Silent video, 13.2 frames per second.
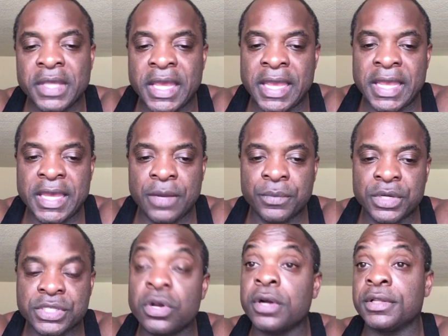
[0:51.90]
And I
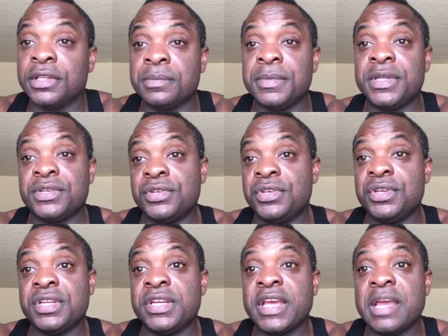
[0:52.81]
want to talk a little bit to you
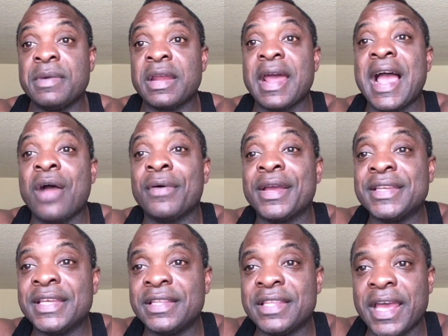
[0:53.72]
today about how I
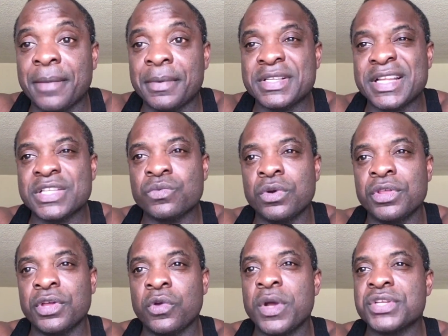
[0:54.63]
did that, because that's one of
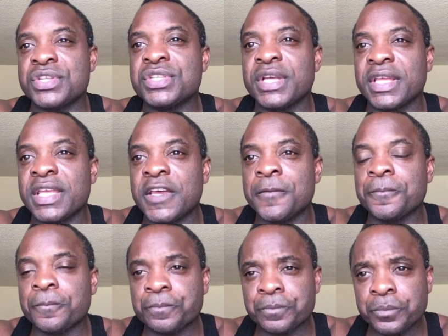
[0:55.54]
the questions I get
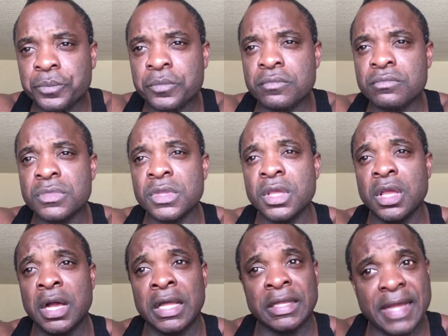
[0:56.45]

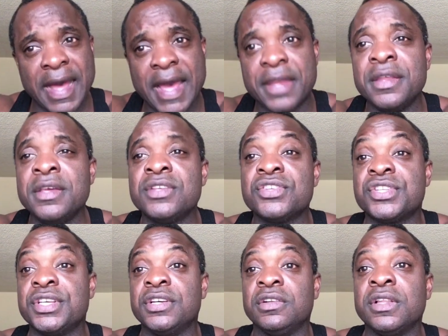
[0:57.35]
a lot
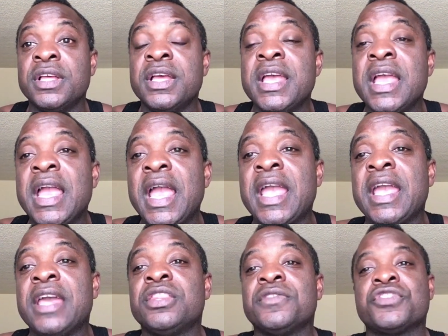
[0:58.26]
still.
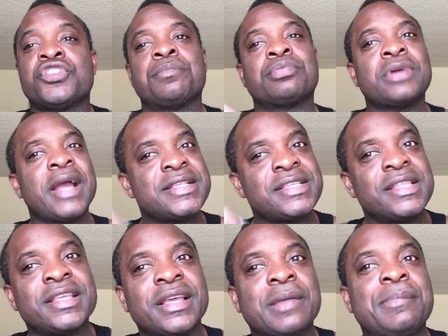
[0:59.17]
And the surprising
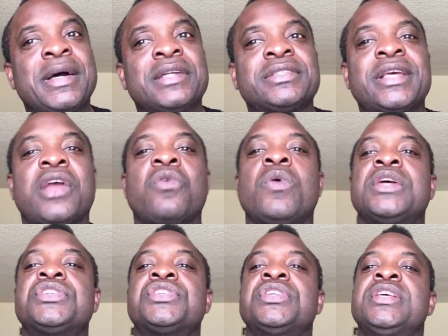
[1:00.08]
thing about that
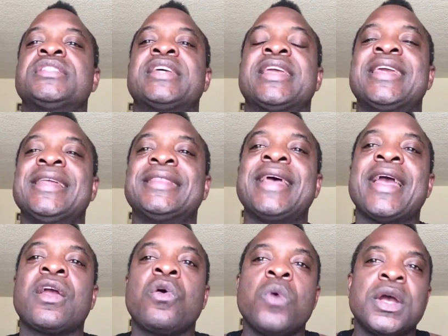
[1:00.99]
question is I get
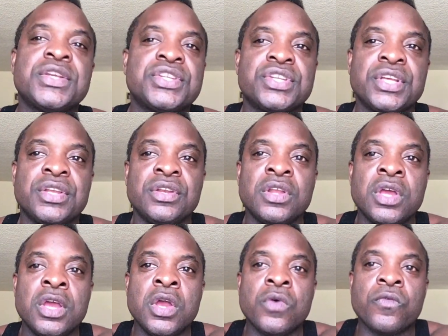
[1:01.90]
that question
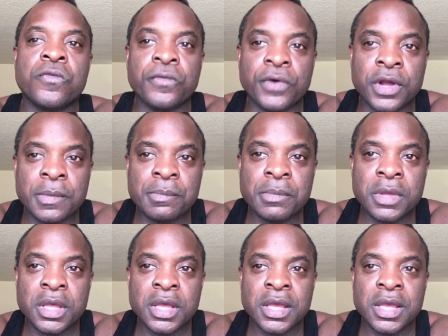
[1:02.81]
from